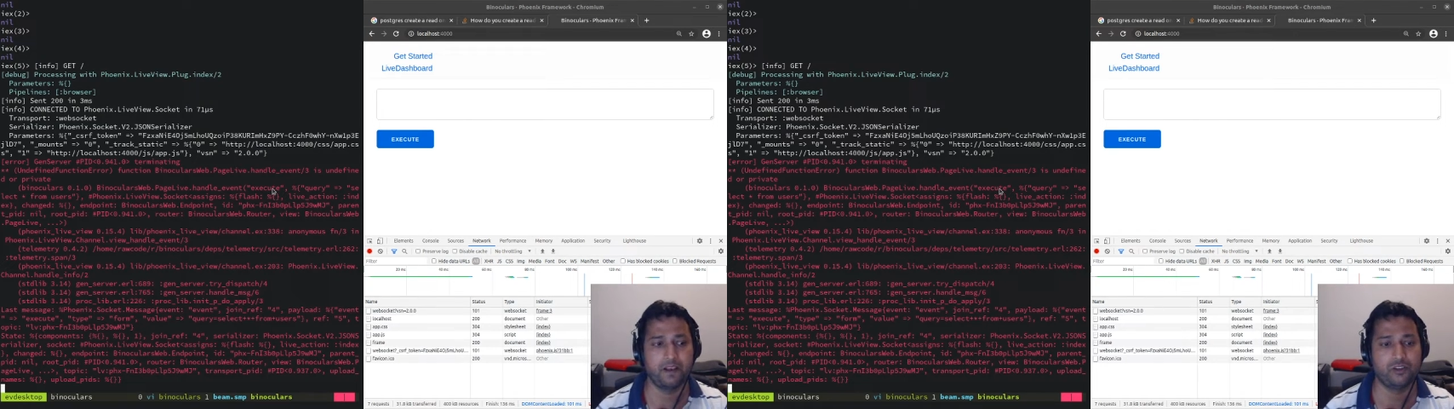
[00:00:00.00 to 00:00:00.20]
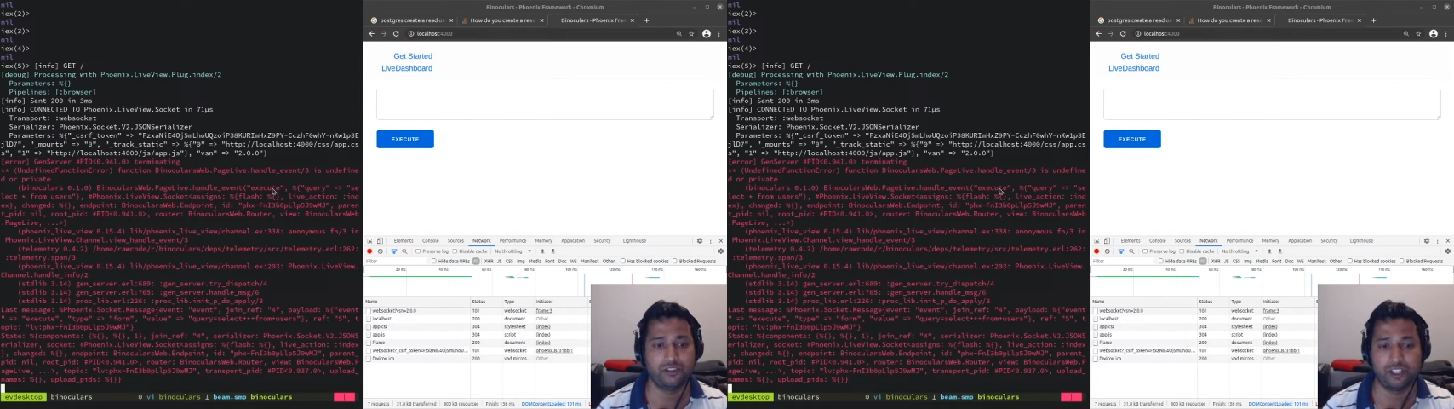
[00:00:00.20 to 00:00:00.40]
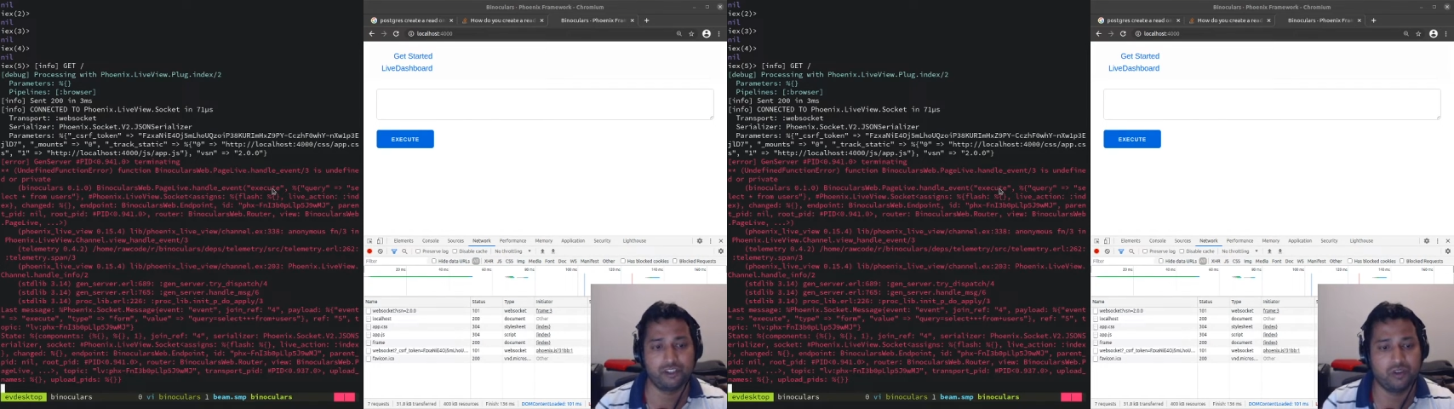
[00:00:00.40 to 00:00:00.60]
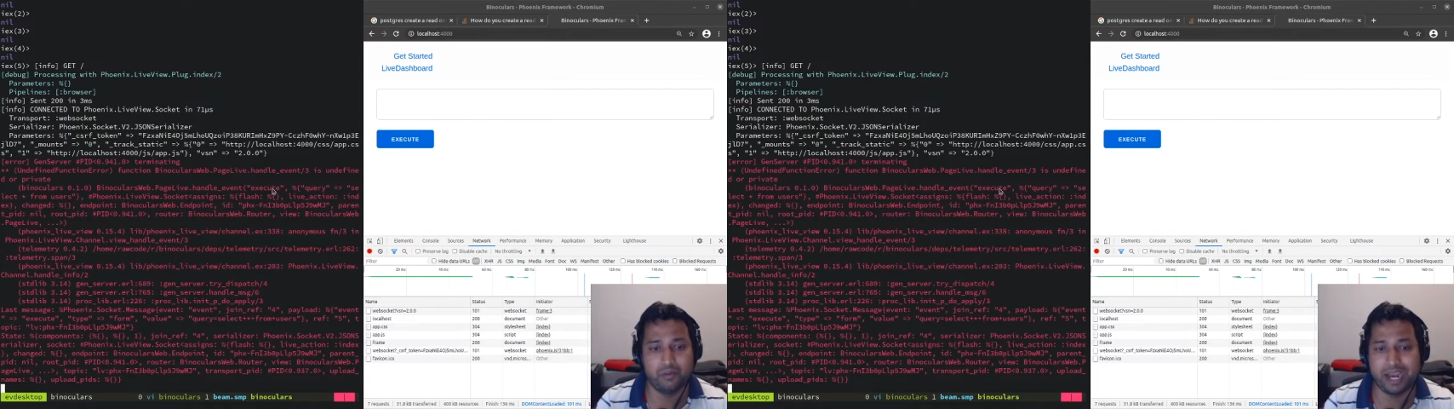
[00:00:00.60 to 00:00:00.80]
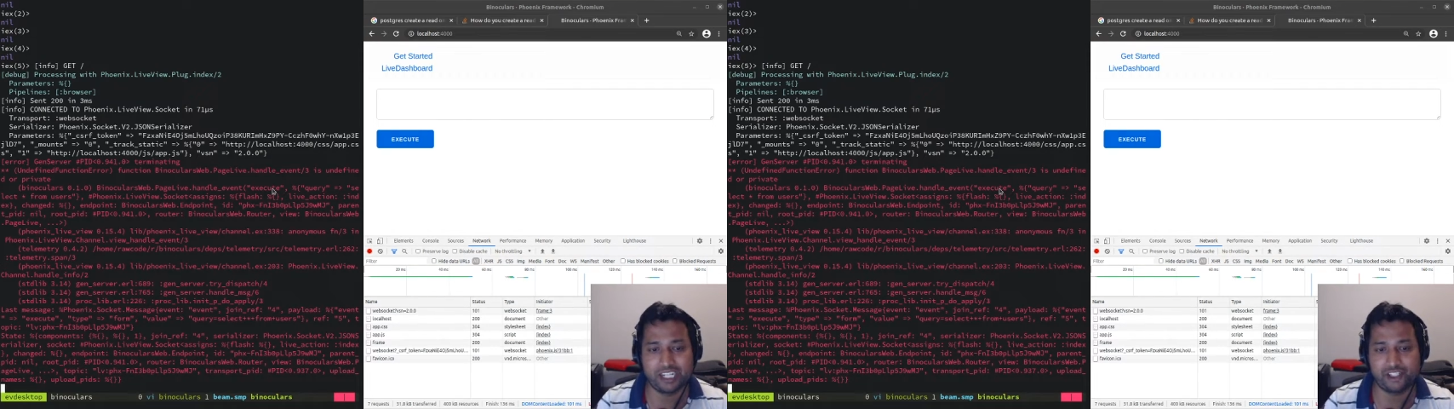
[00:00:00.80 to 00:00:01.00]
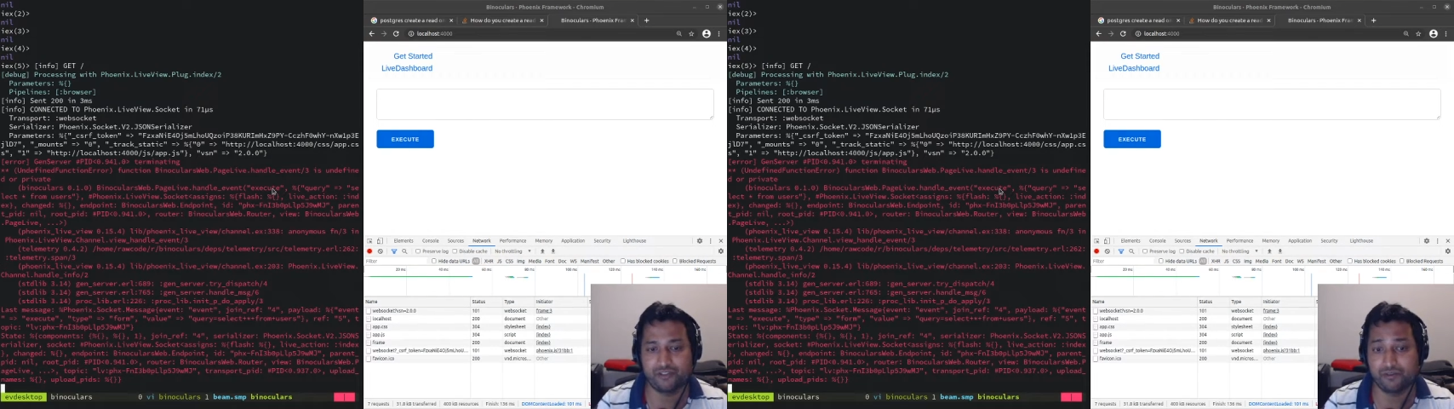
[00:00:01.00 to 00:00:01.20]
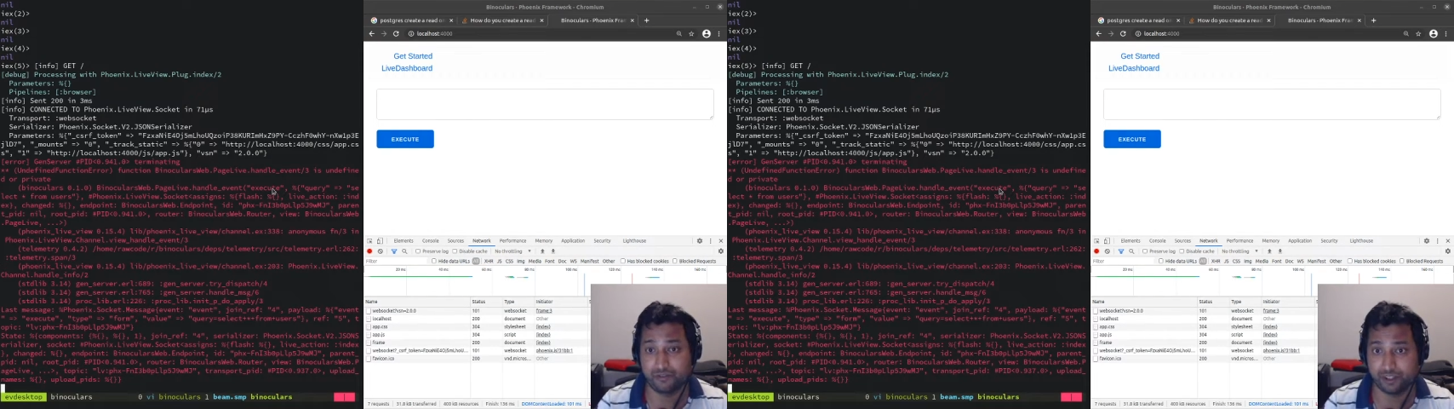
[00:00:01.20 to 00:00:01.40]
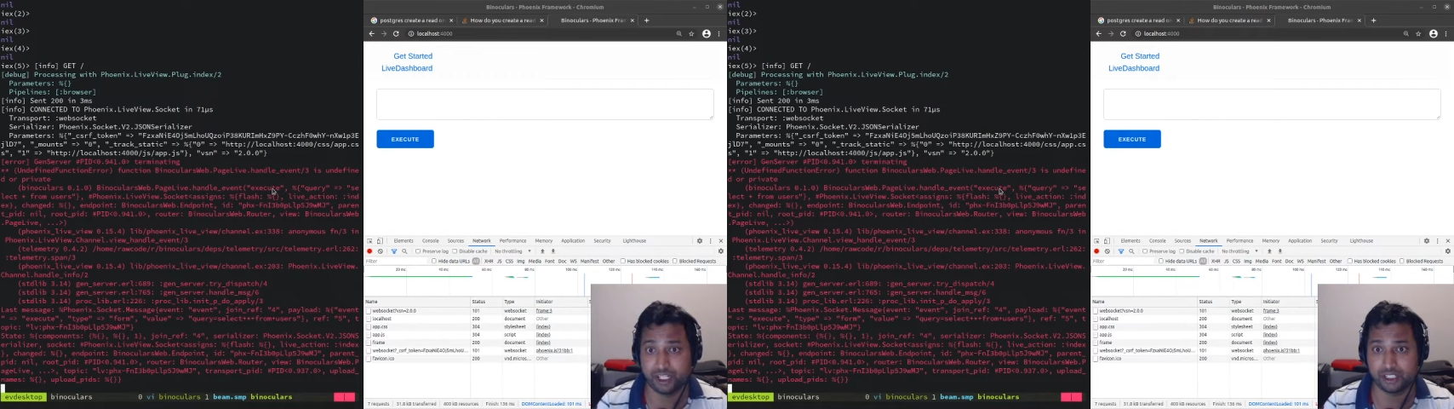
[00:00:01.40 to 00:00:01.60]
so there's no match
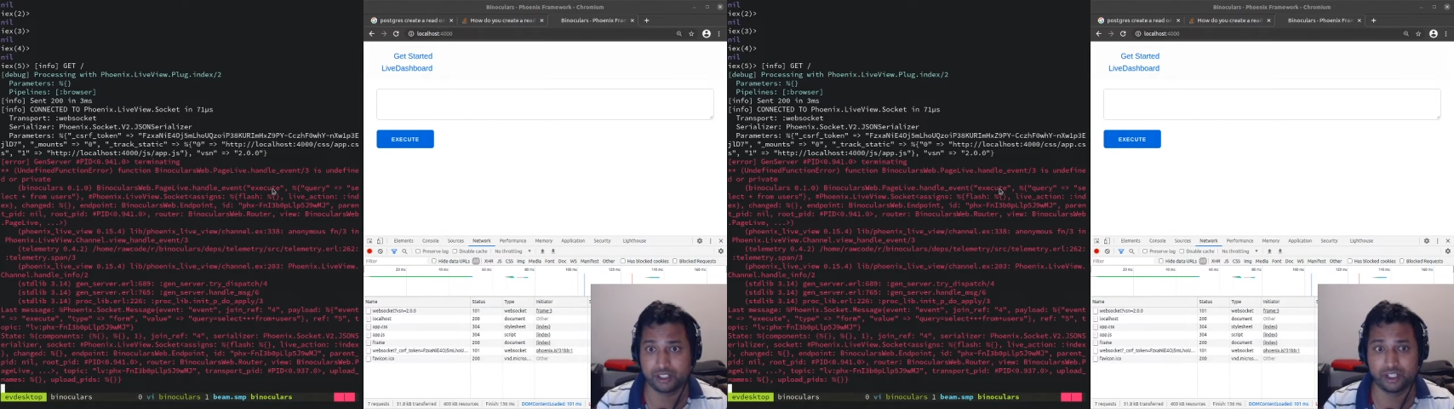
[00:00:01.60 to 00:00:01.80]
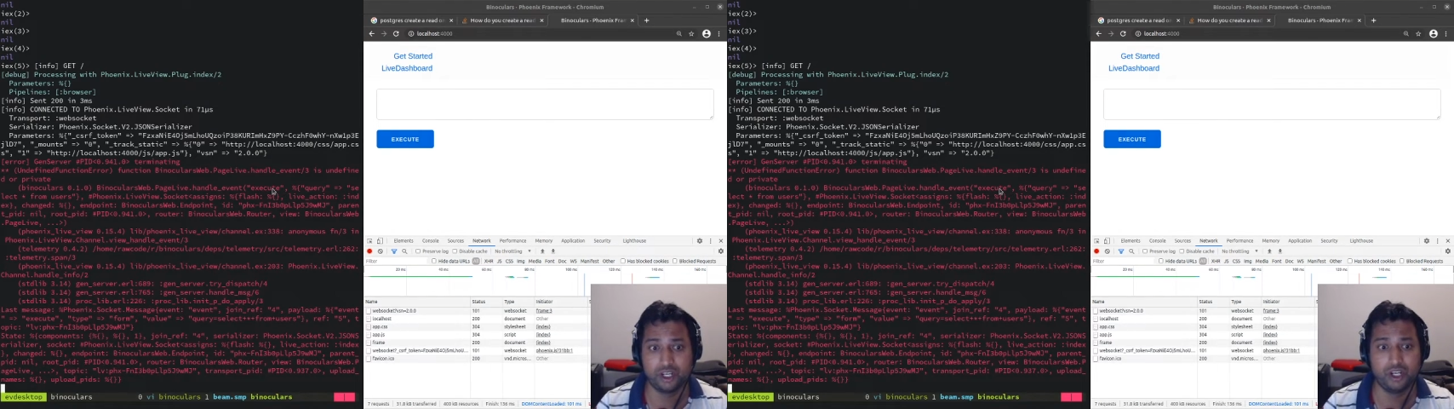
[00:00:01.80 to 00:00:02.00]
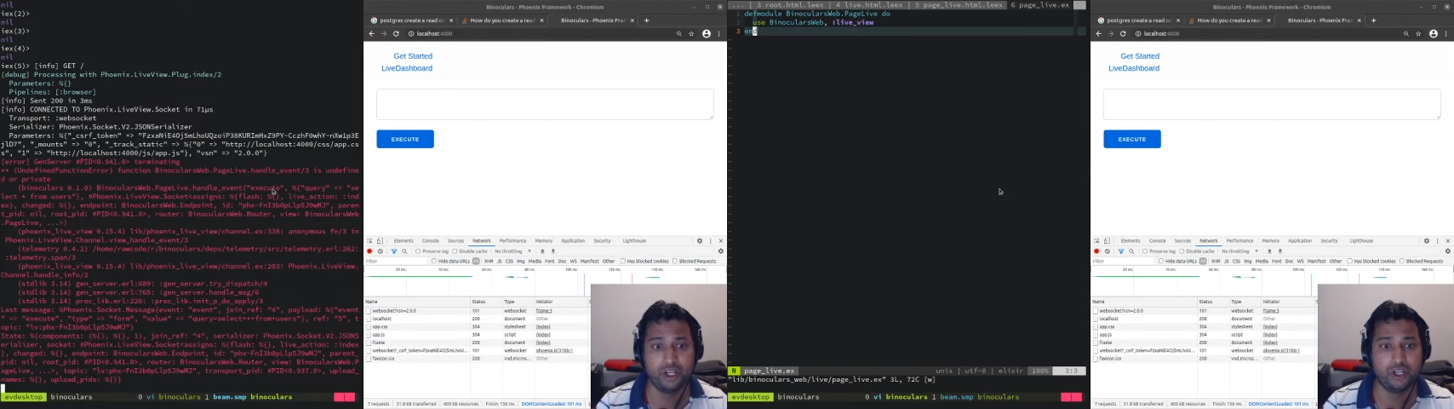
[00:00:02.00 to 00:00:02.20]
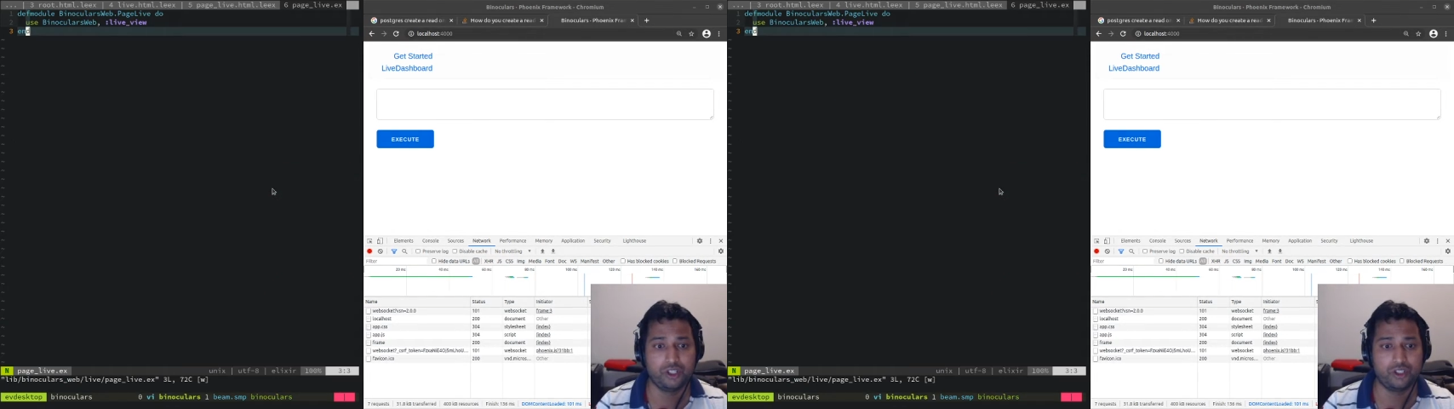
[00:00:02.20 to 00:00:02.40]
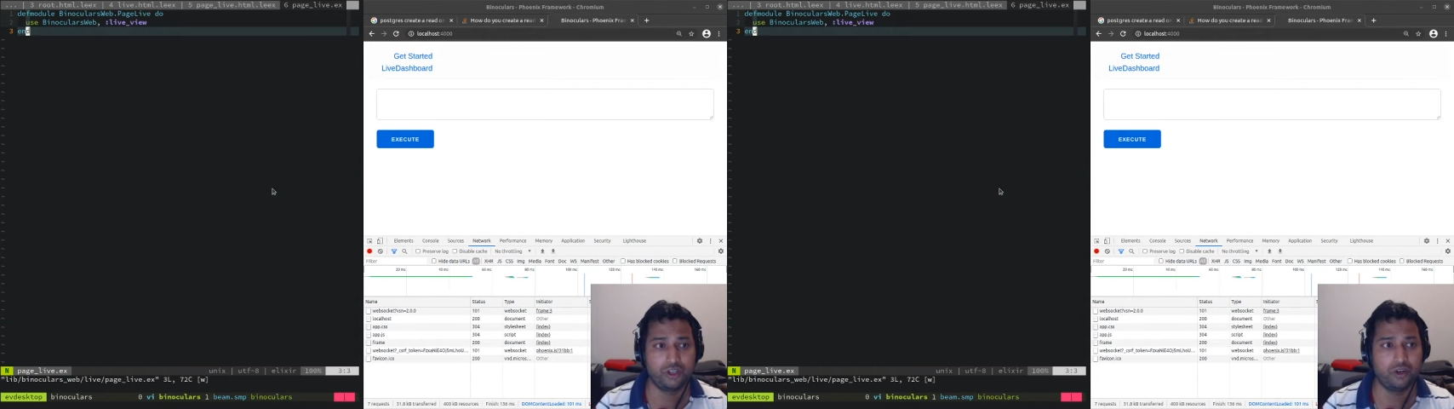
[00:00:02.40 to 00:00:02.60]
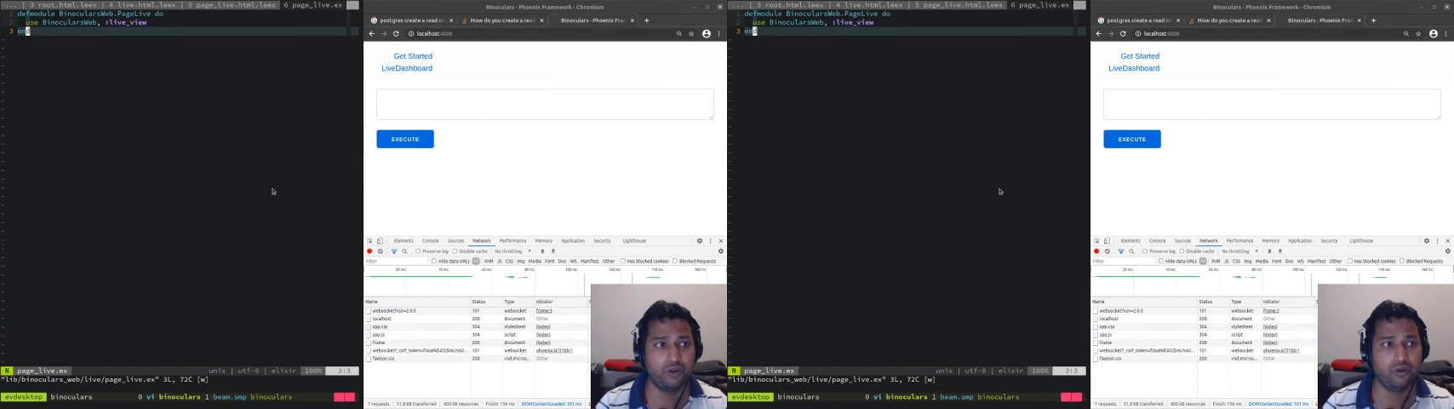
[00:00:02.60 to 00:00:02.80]
for this. So